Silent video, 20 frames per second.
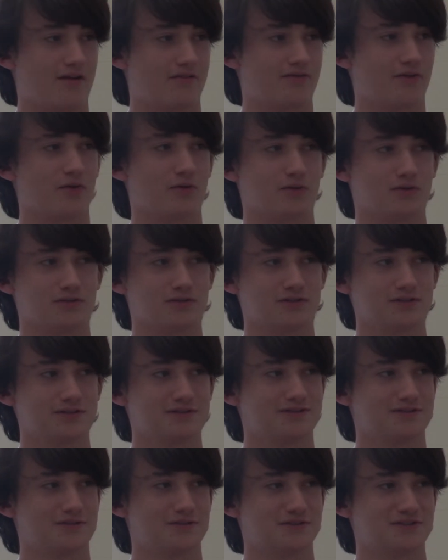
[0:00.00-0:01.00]
I felt
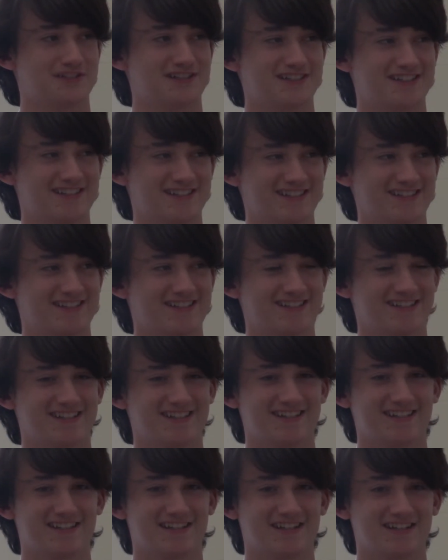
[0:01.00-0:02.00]
older,
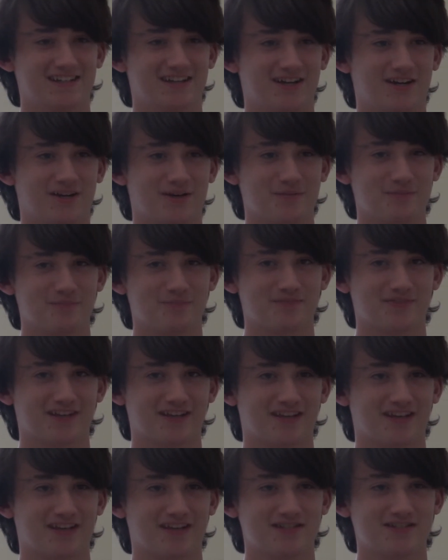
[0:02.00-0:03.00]

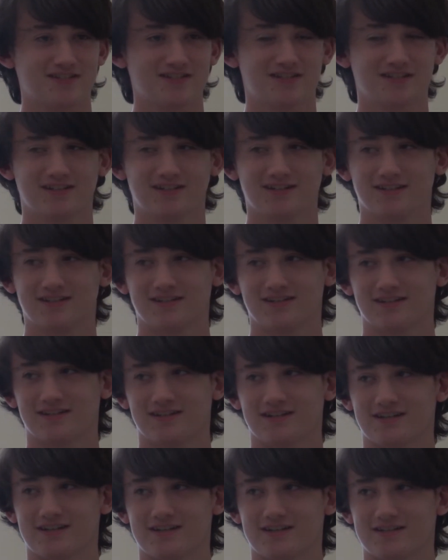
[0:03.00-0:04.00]
like aged,
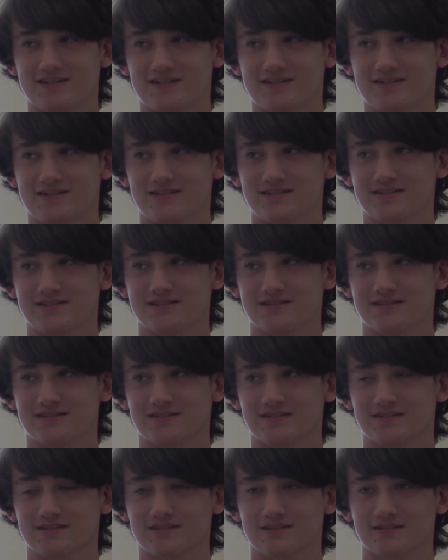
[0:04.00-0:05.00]
because
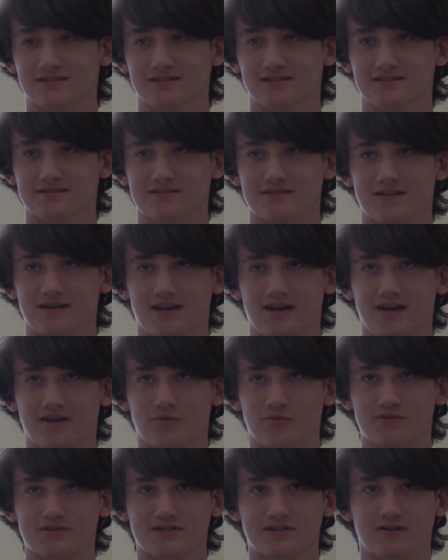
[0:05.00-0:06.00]
I
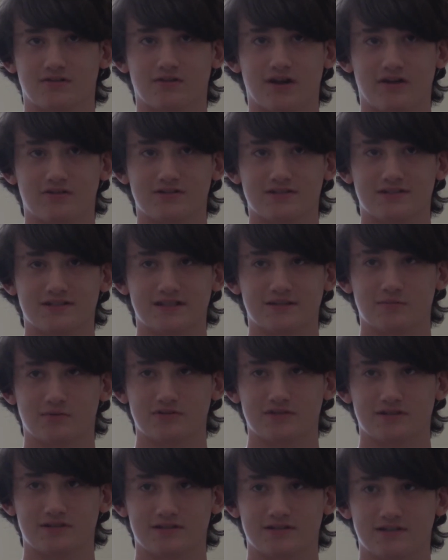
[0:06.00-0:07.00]
wasn't around to see
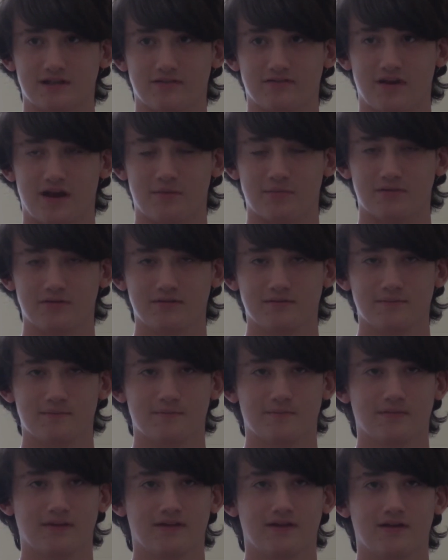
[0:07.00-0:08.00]
most of this stuff happen.
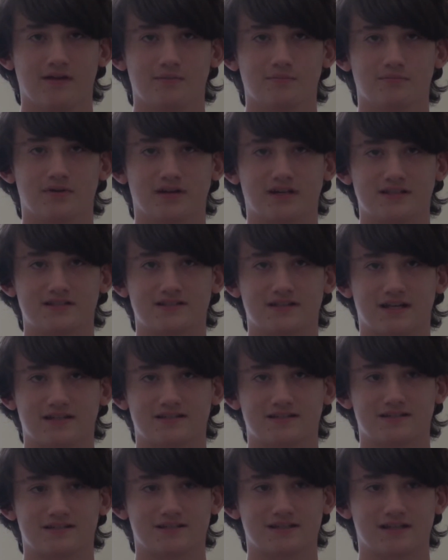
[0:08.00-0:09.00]
But it's
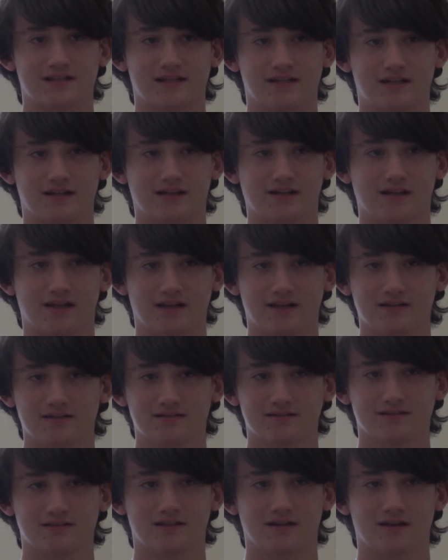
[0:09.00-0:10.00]
nice to see it in the light.